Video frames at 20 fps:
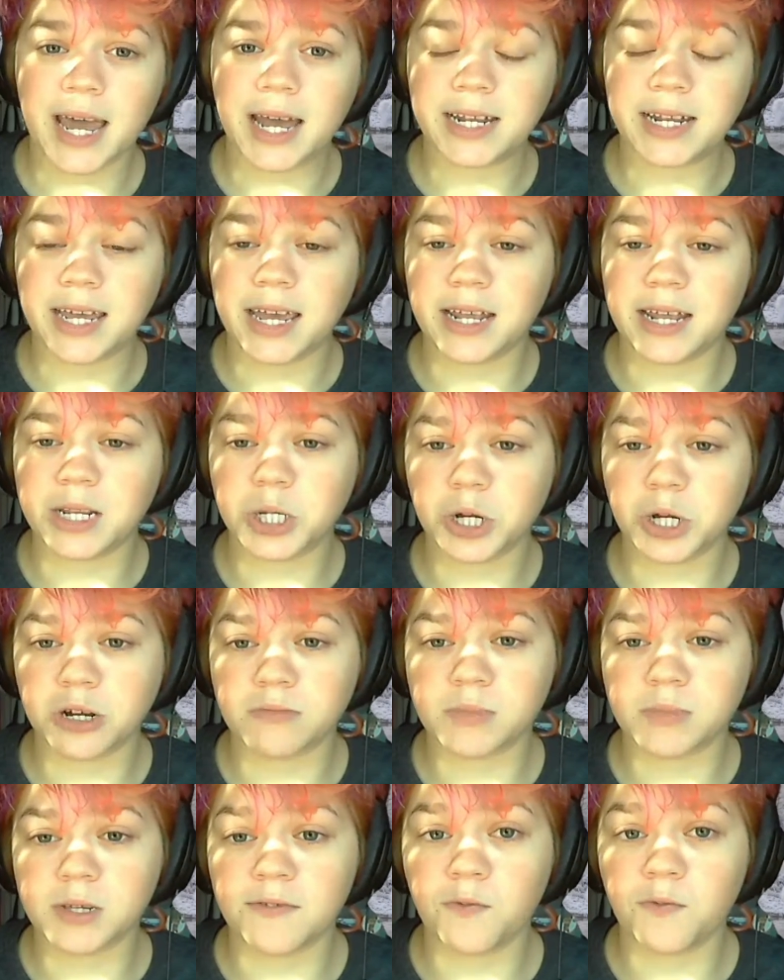in terms
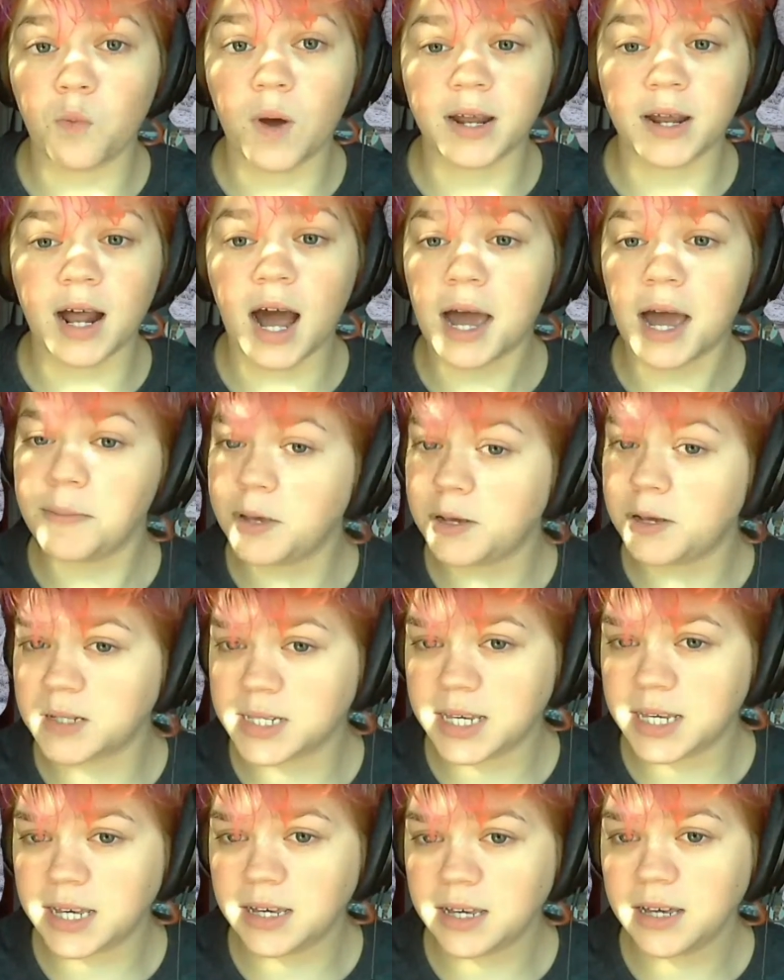of what I'm
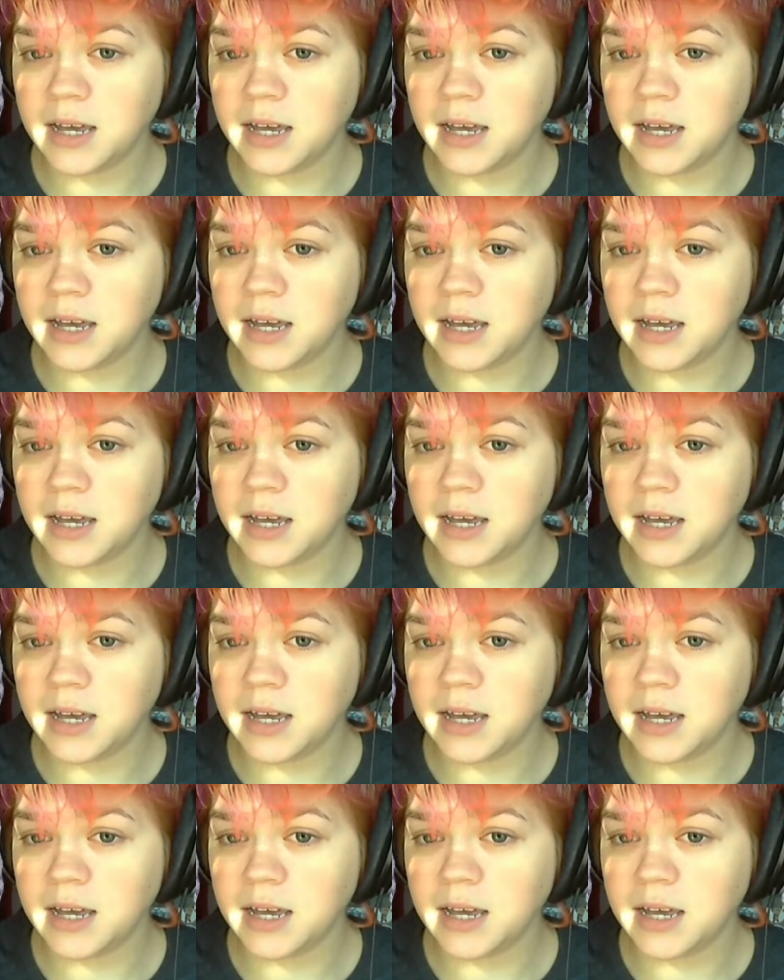using